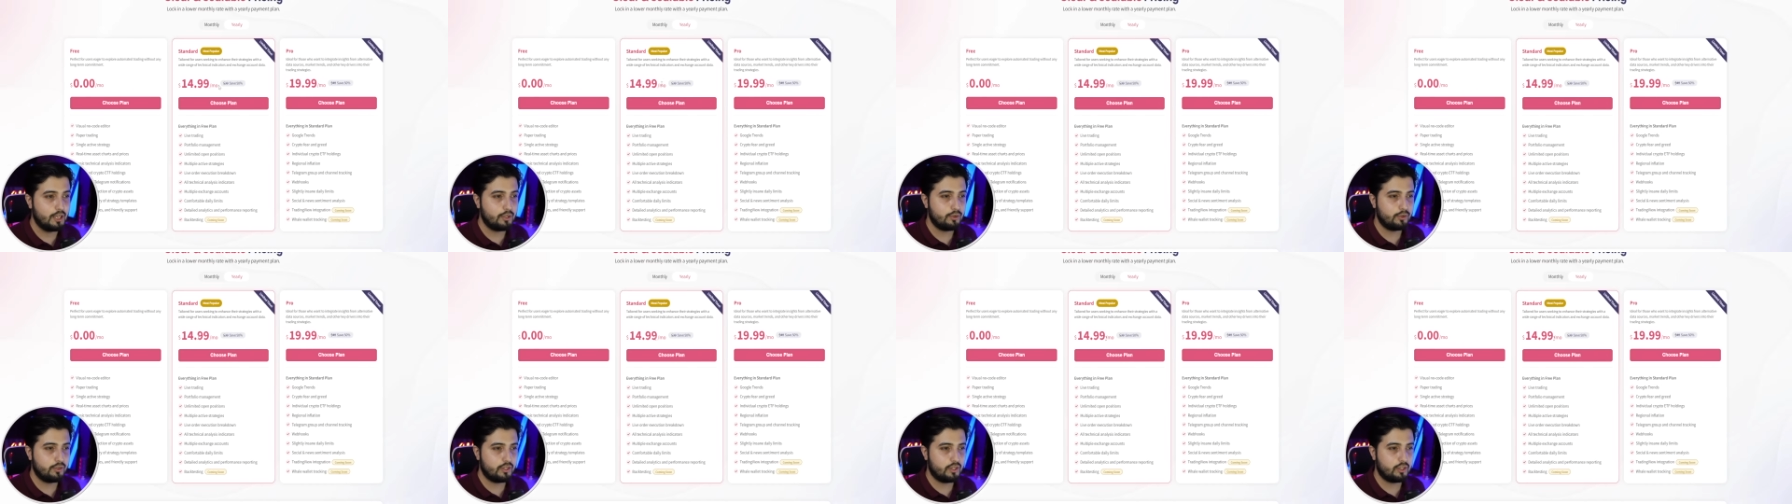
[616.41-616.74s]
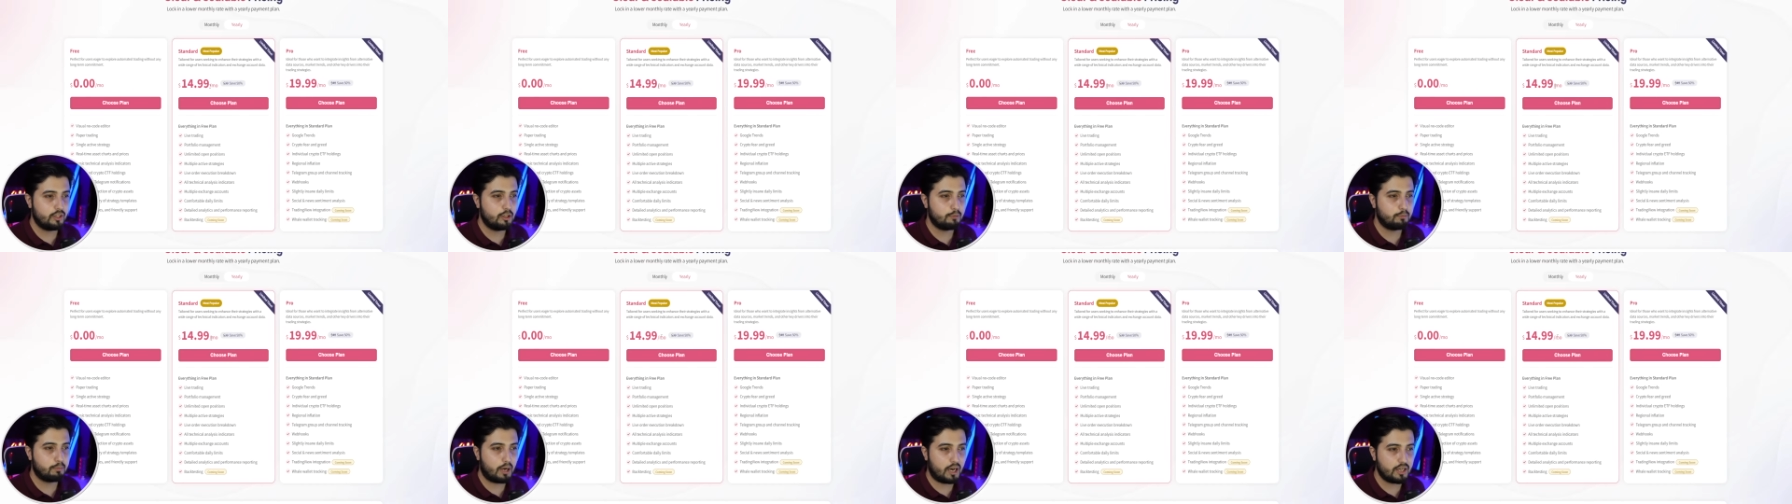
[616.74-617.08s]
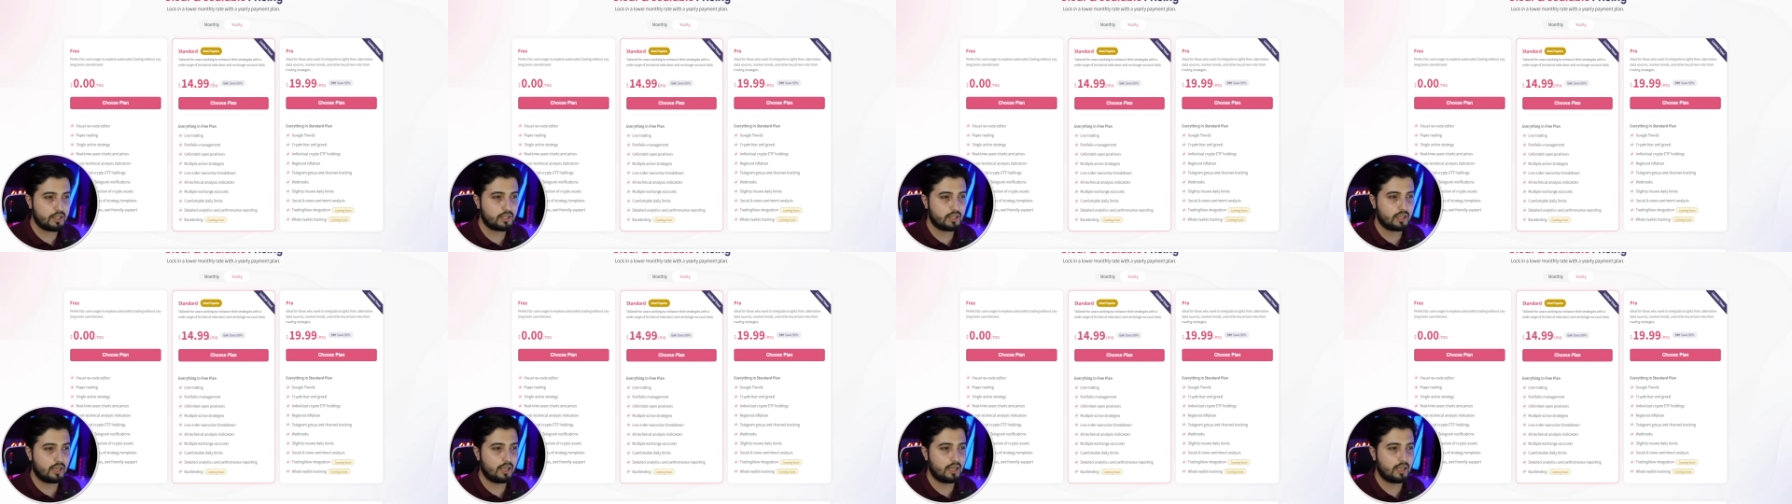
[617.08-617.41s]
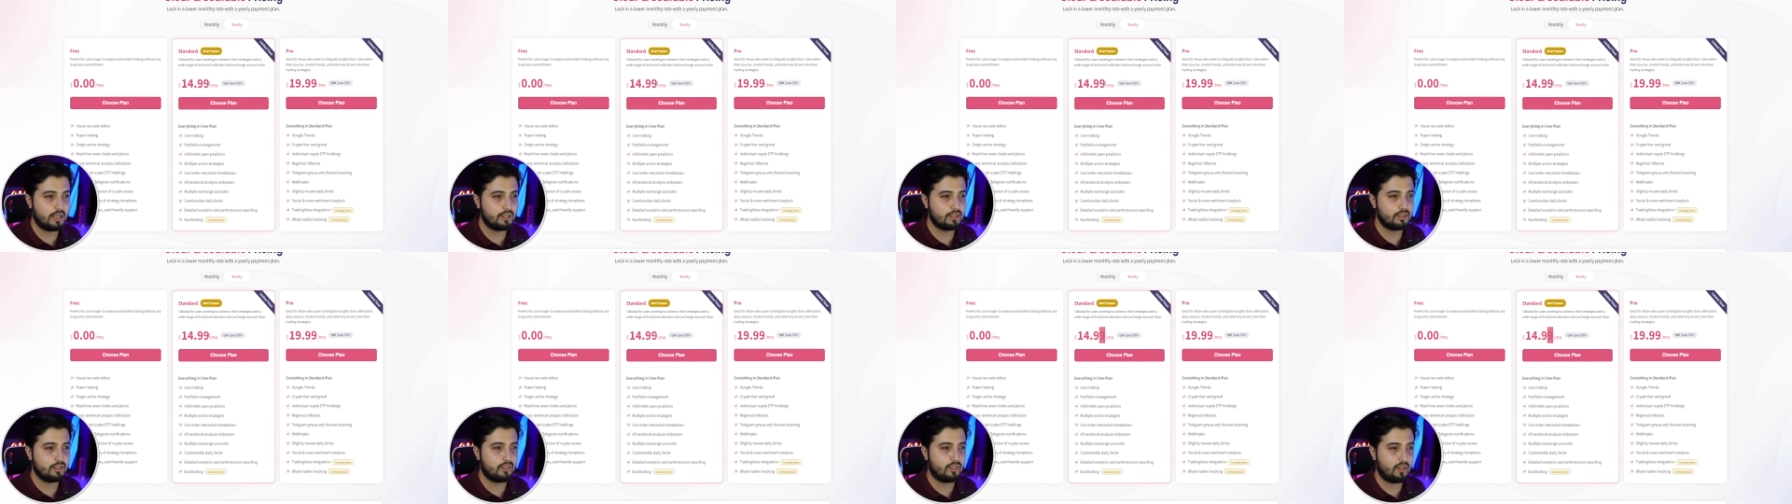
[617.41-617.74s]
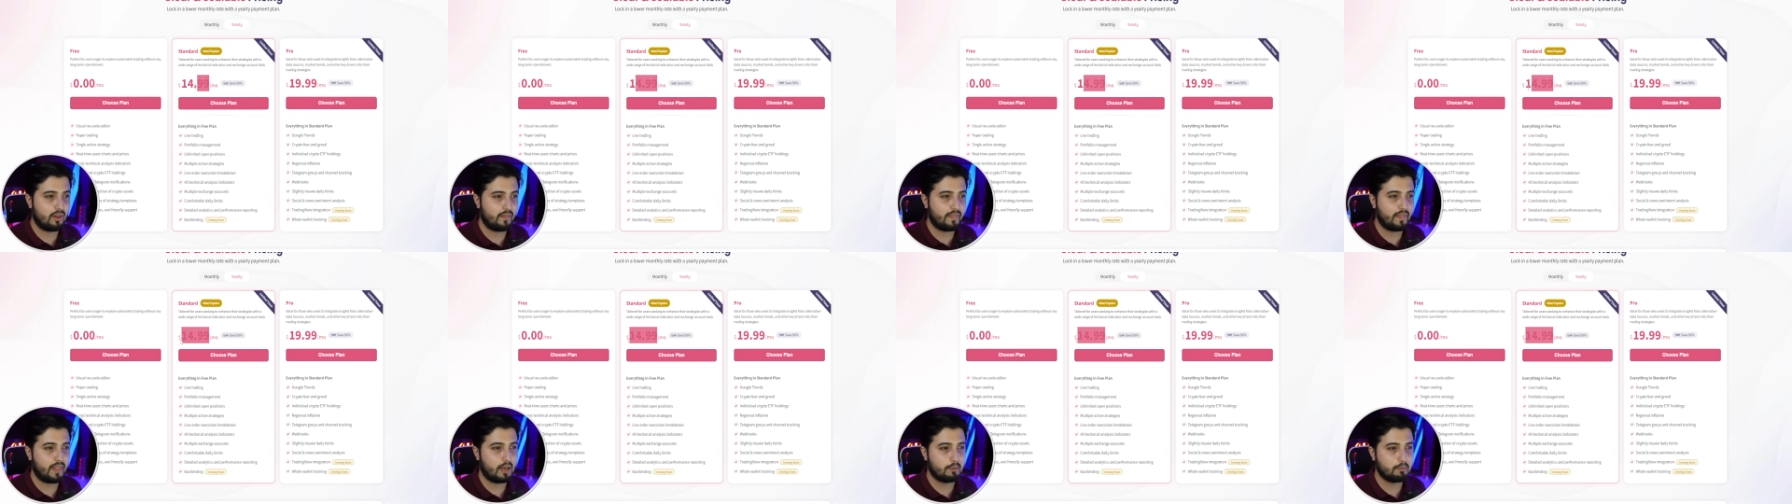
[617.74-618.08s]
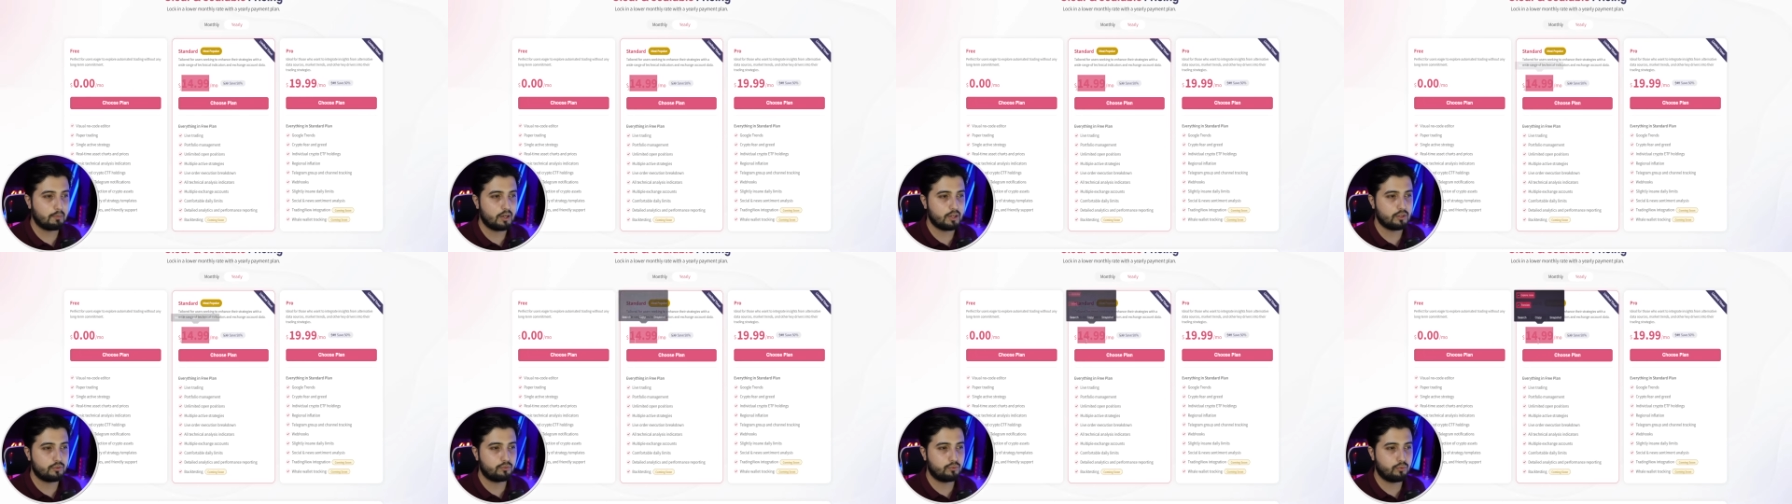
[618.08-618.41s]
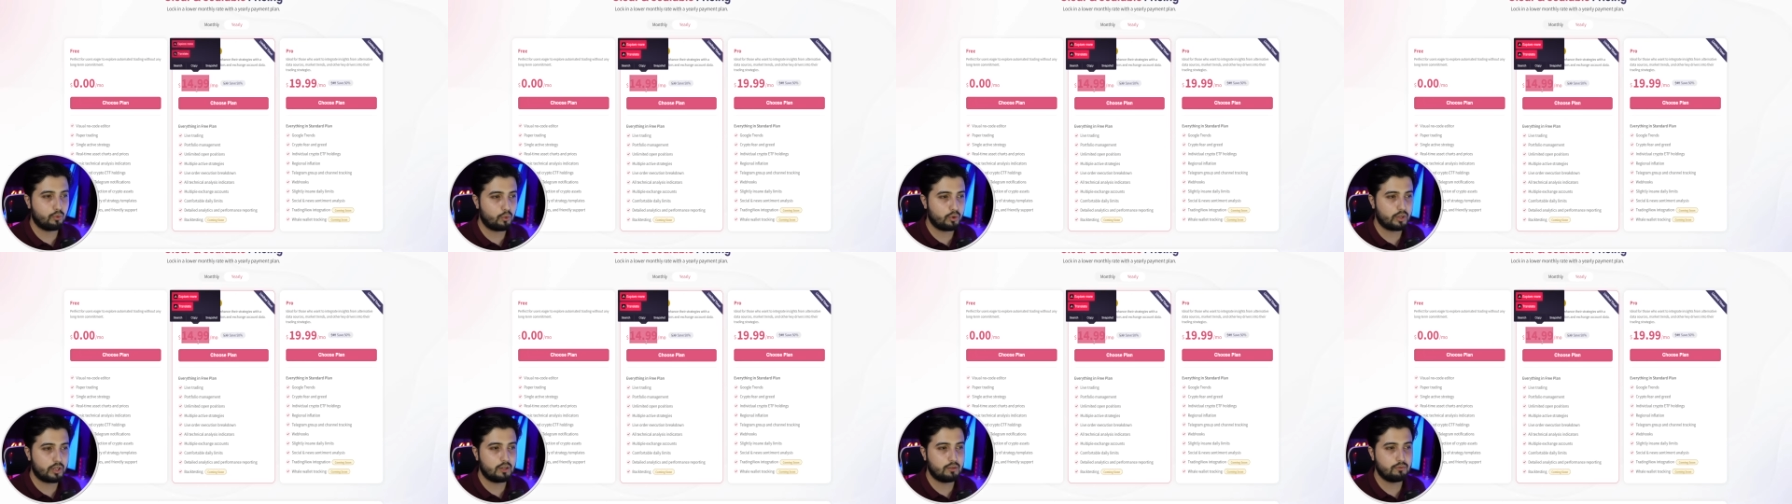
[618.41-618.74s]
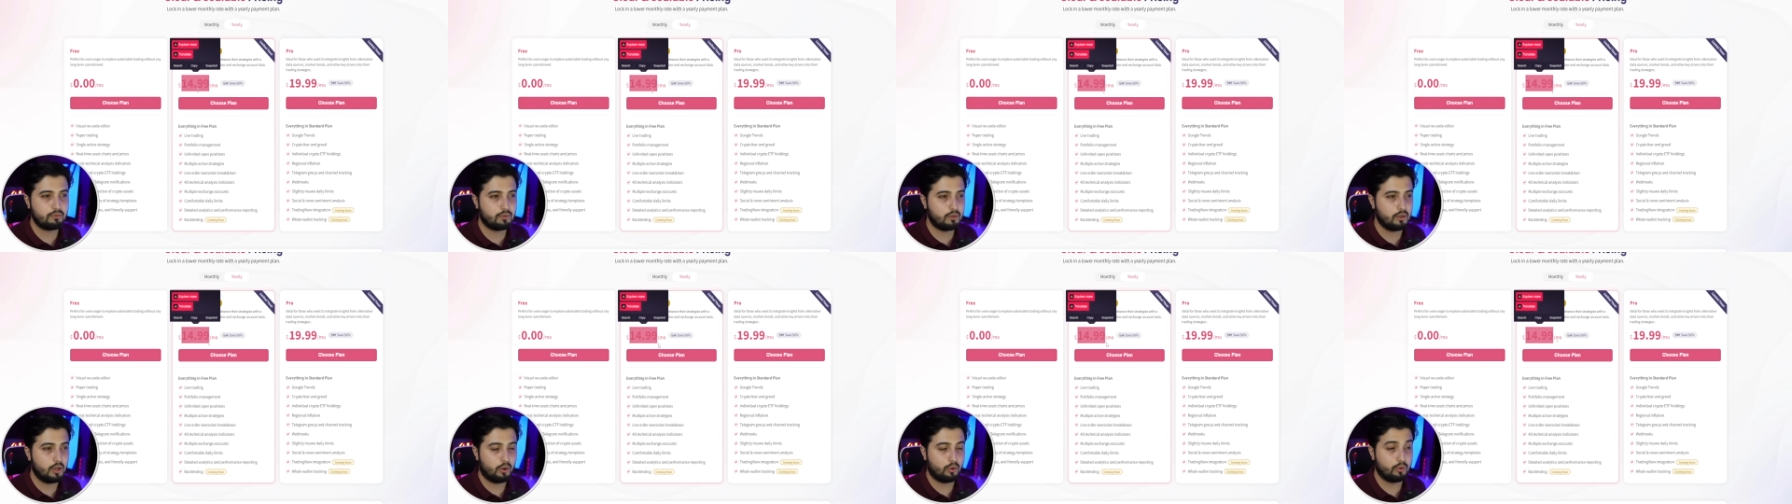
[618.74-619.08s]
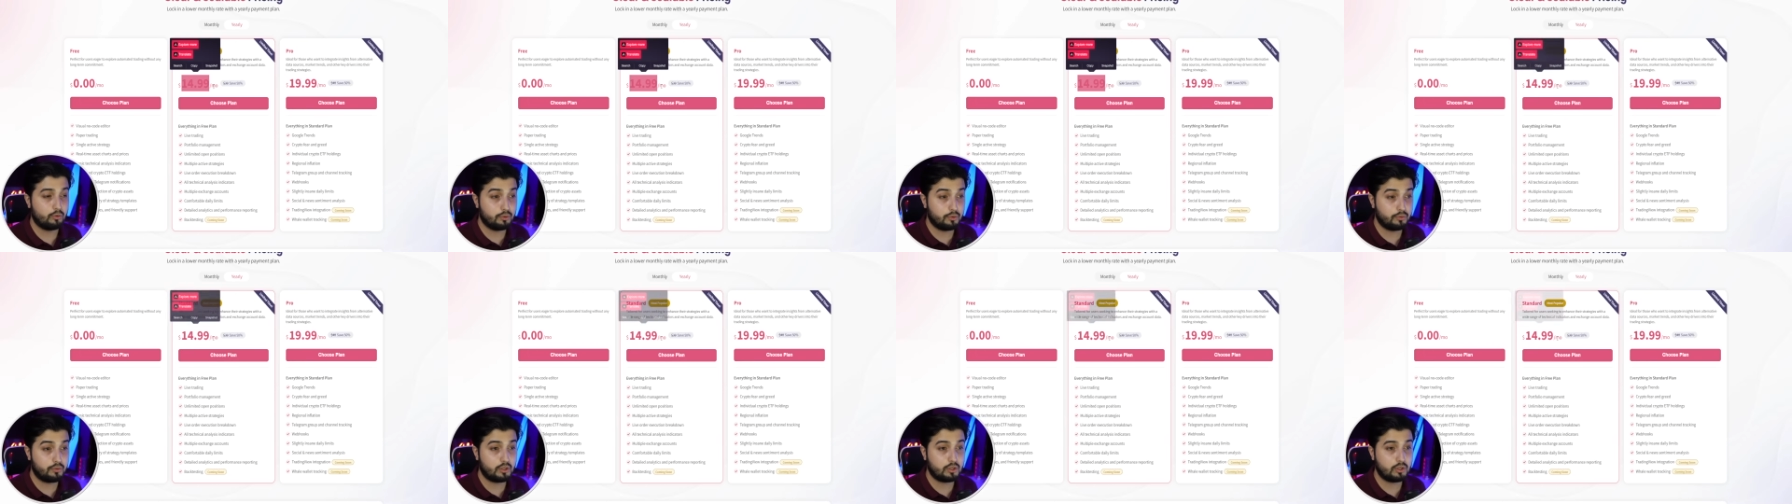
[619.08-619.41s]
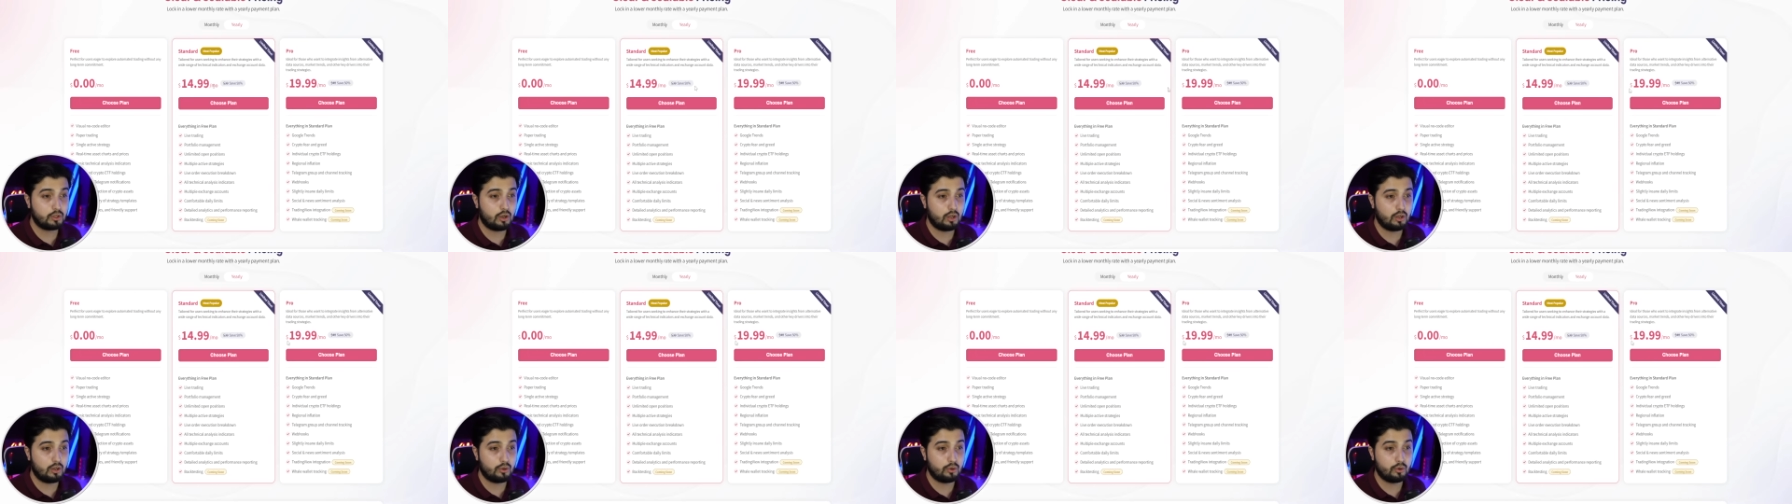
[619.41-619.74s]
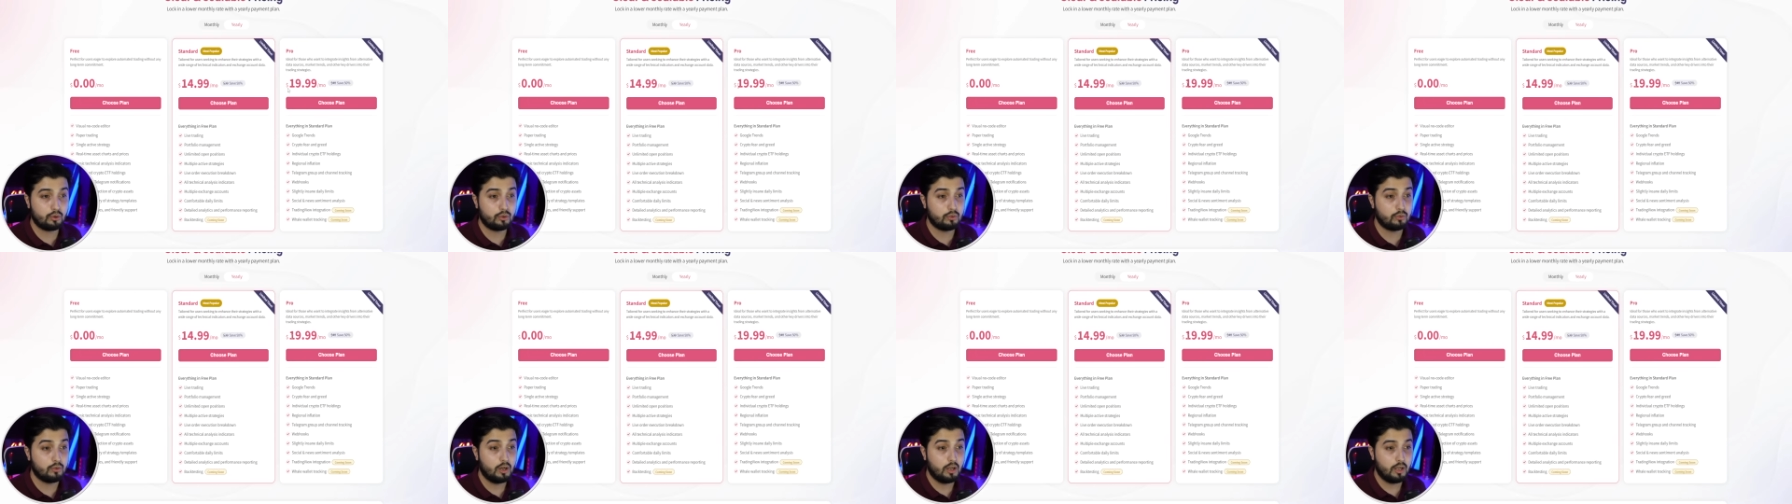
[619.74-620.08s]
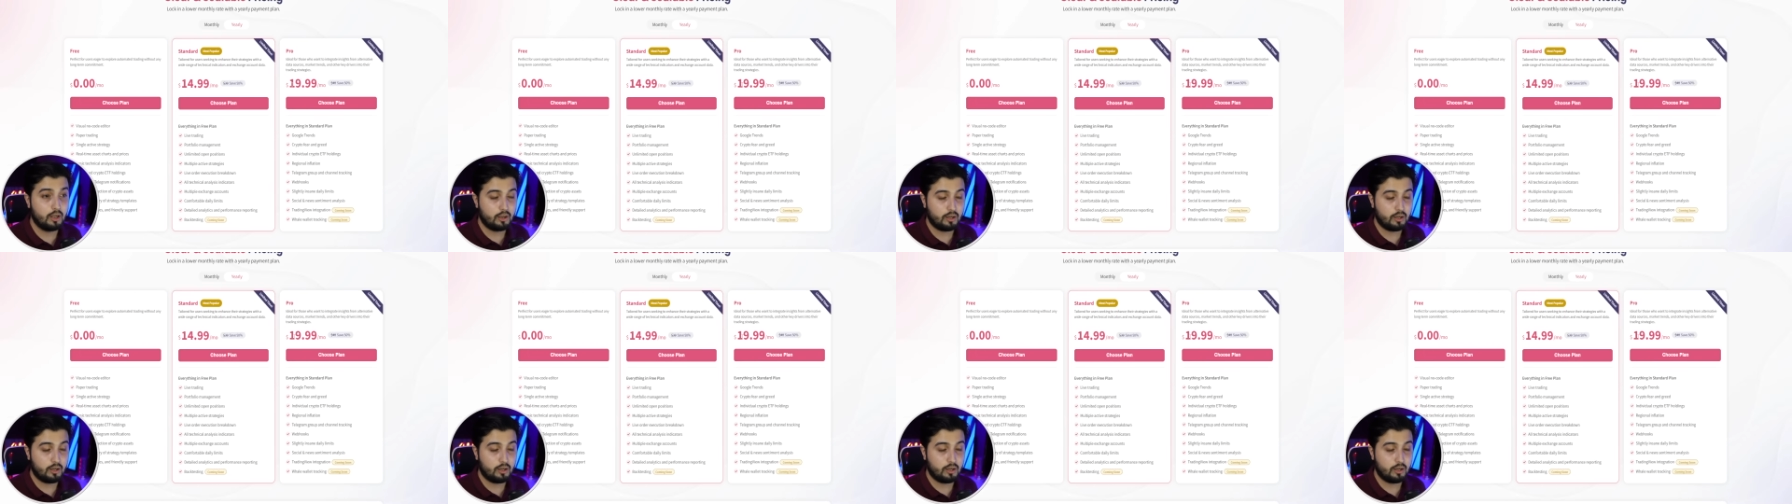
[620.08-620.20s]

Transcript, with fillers: you can see the pricing is not that much 14 or $15, or